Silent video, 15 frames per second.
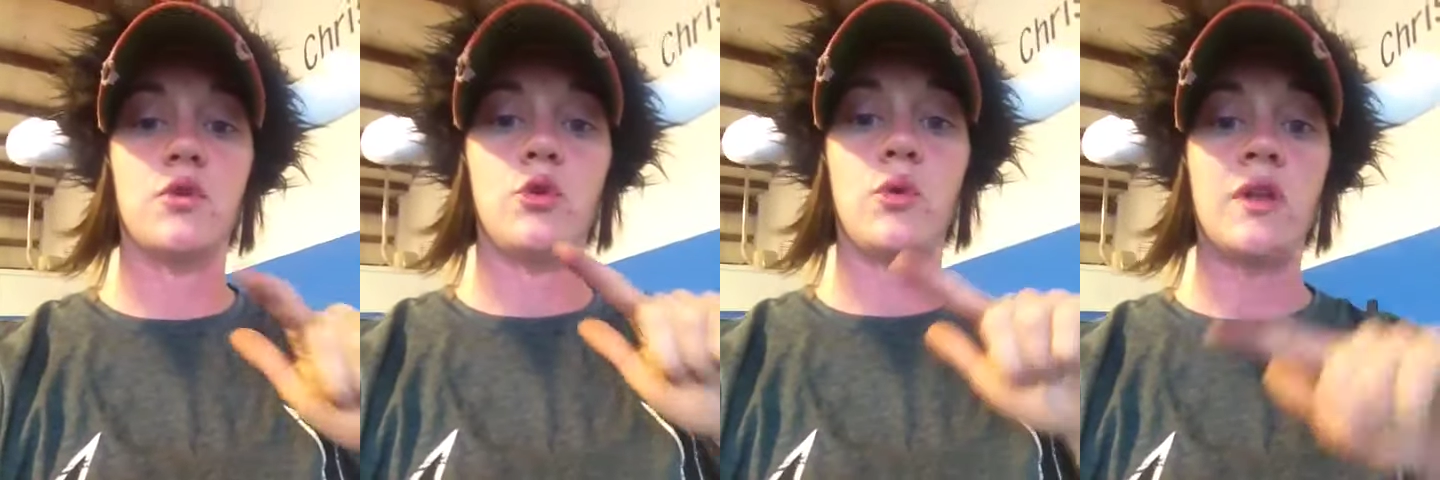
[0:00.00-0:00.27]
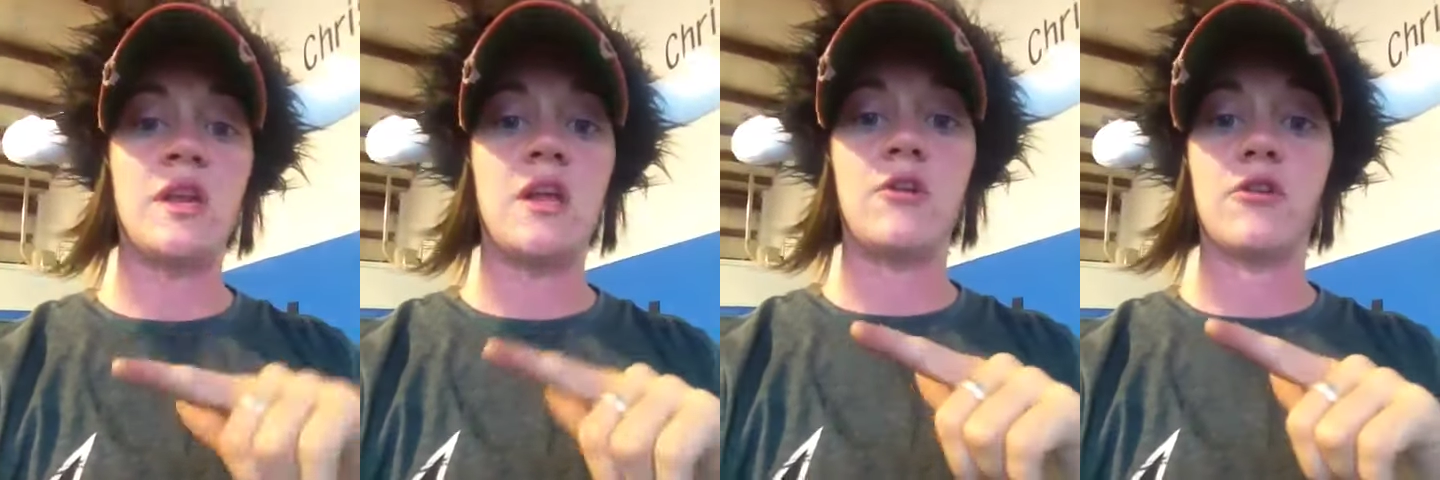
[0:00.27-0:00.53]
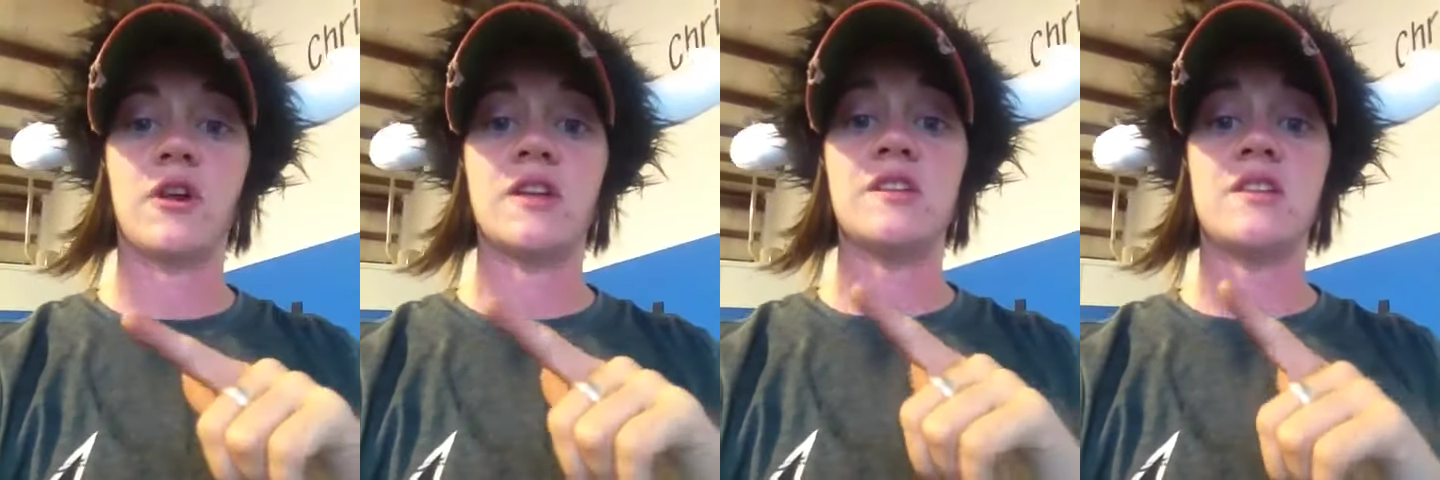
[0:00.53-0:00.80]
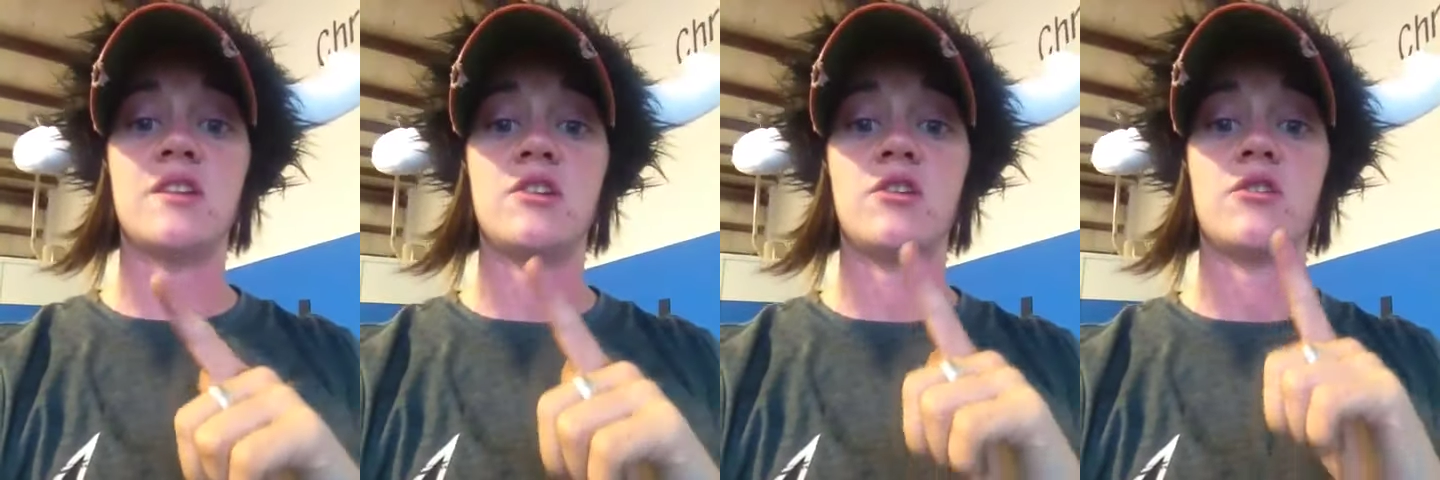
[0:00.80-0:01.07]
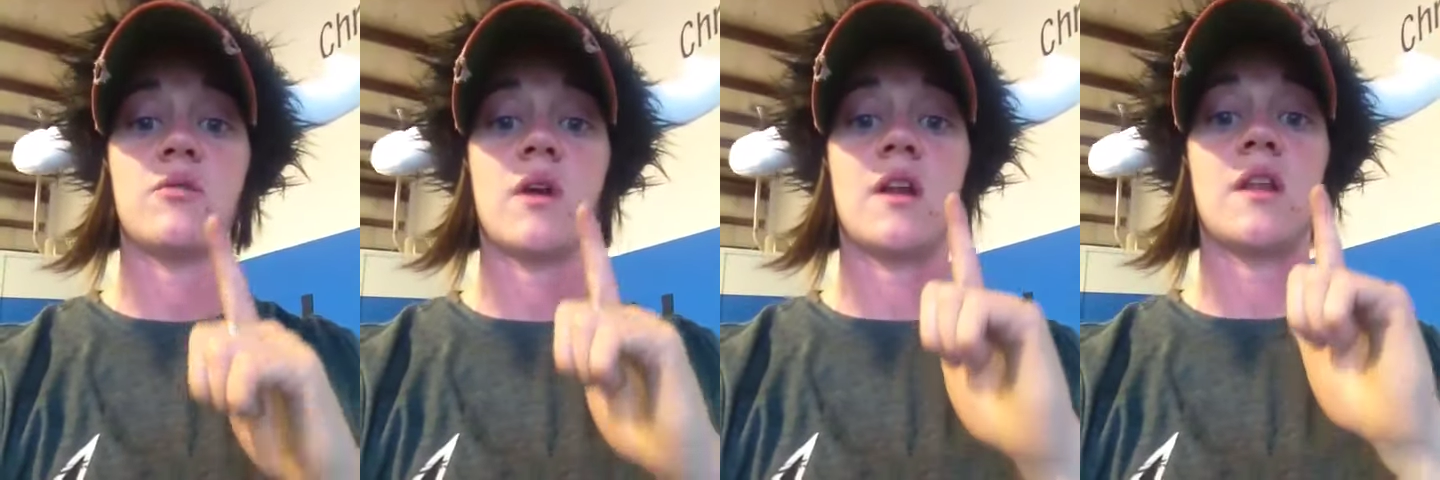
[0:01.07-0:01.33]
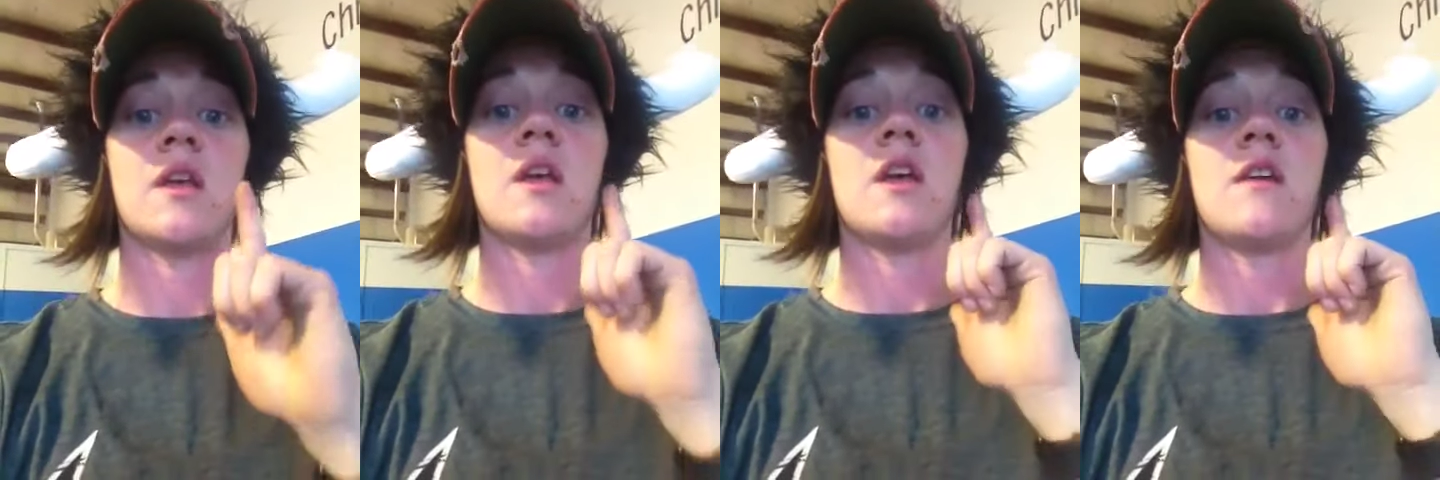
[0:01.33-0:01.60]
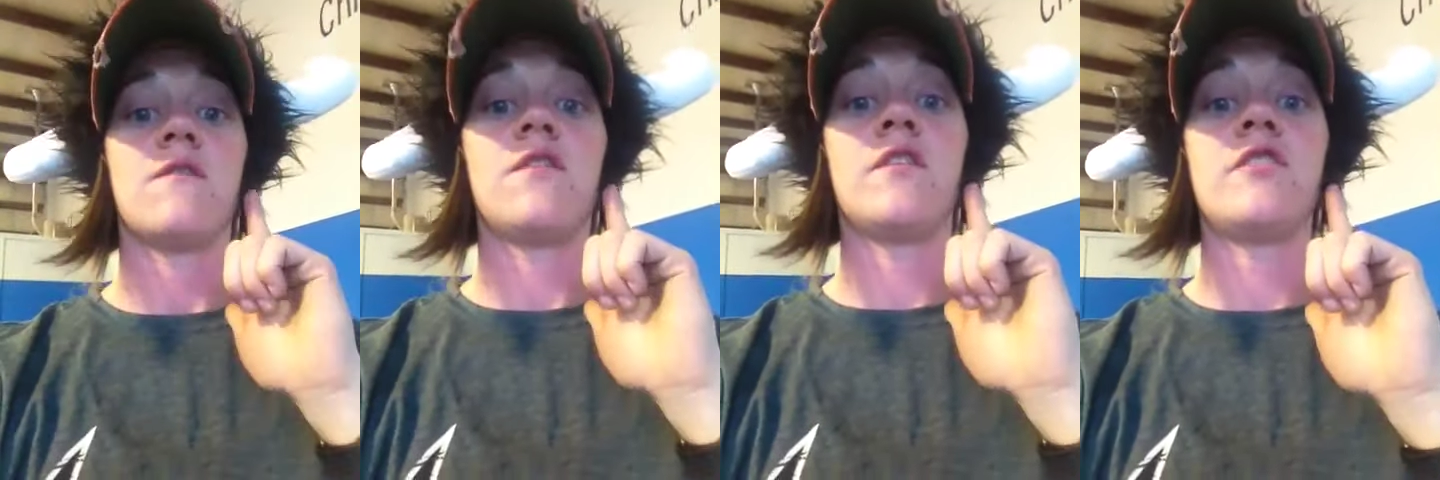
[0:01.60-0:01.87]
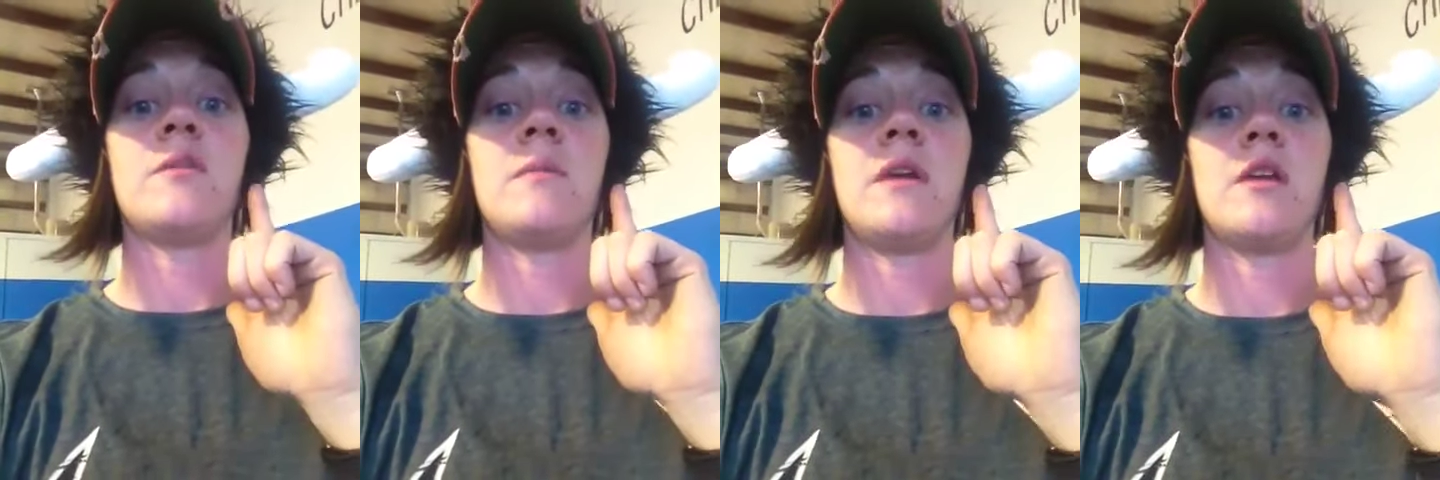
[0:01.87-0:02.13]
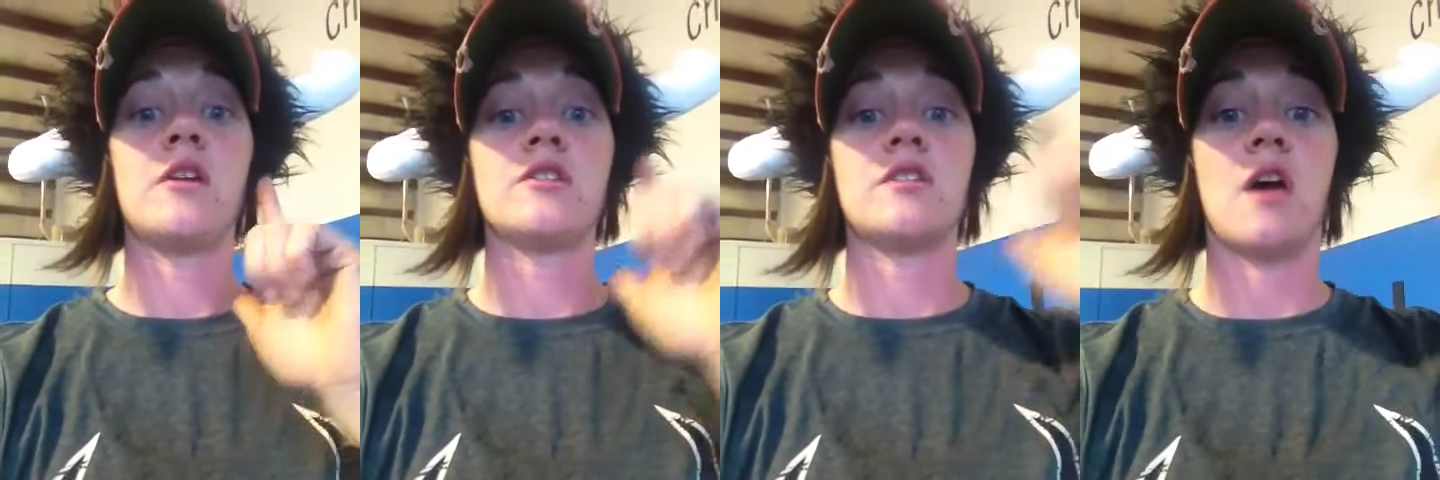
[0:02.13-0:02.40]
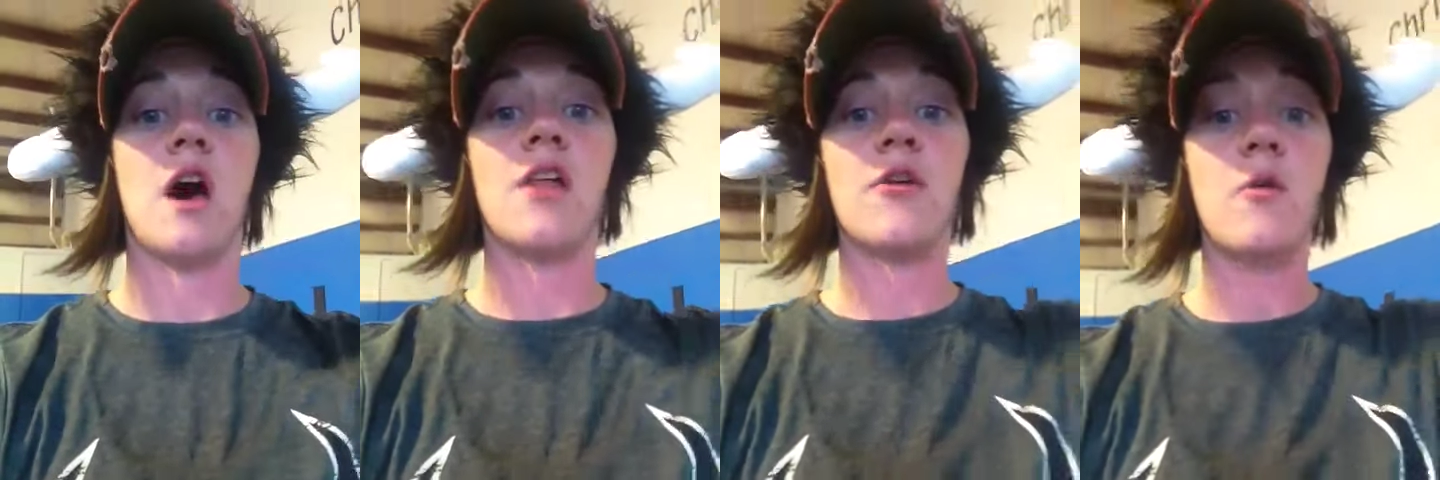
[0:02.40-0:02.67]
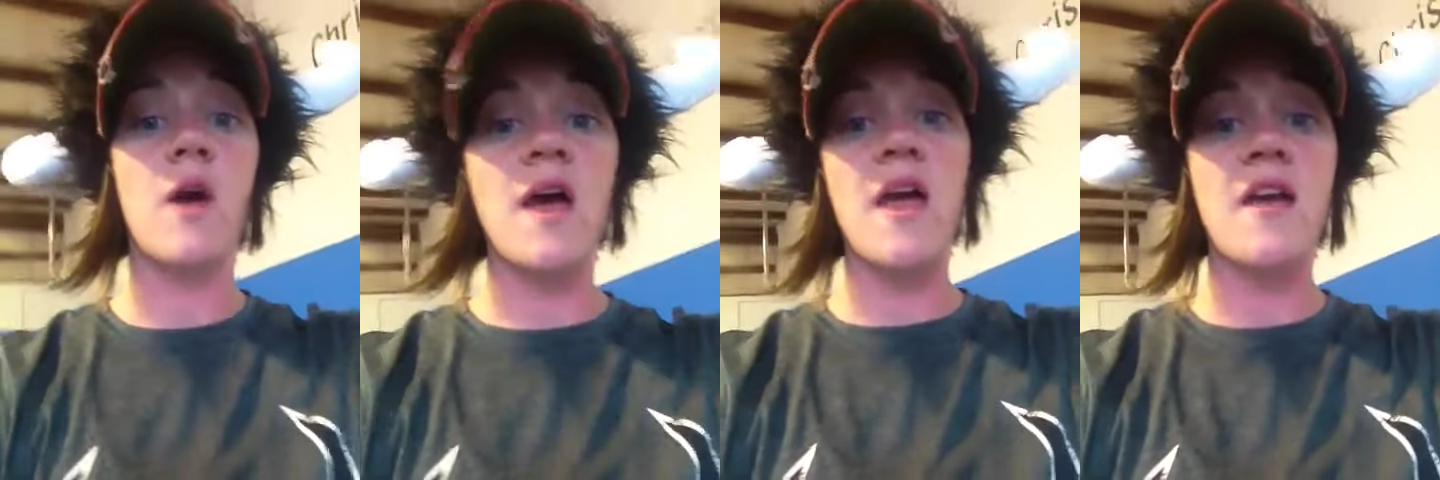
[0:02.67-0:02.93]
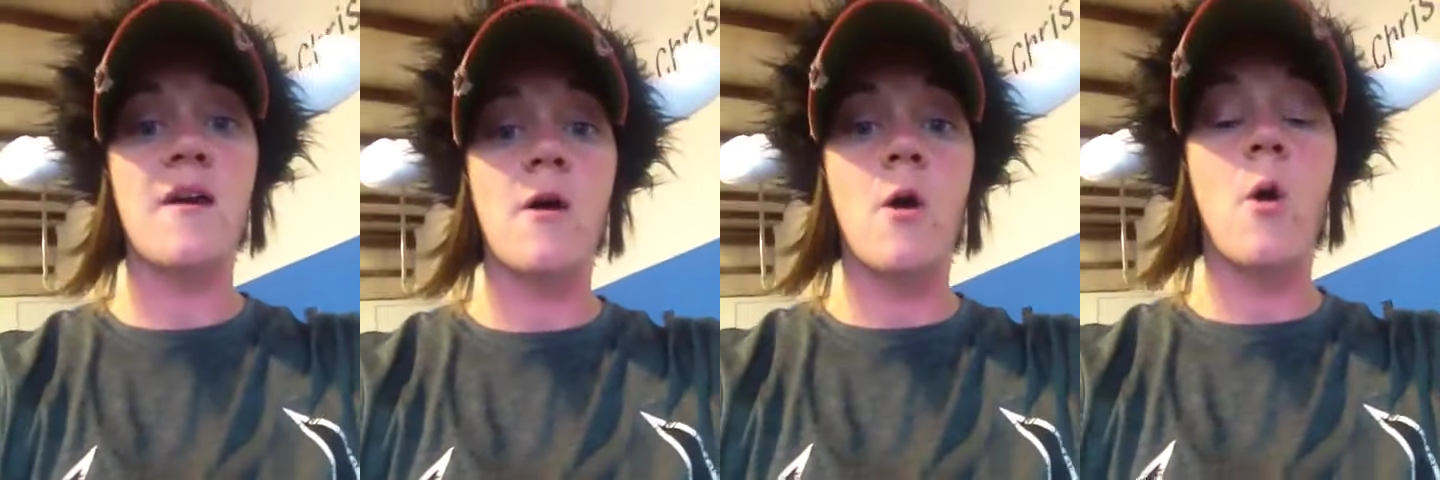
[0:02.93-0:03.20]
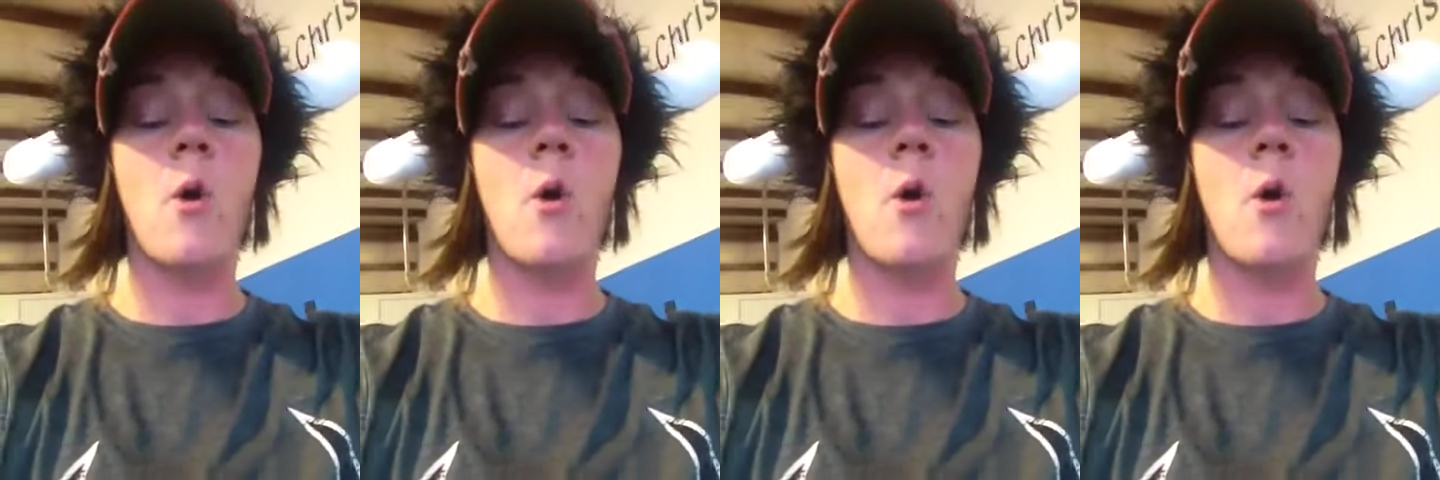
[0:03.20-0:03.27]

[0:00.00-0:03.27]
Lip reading: You can either continue to run 50 meters the other way,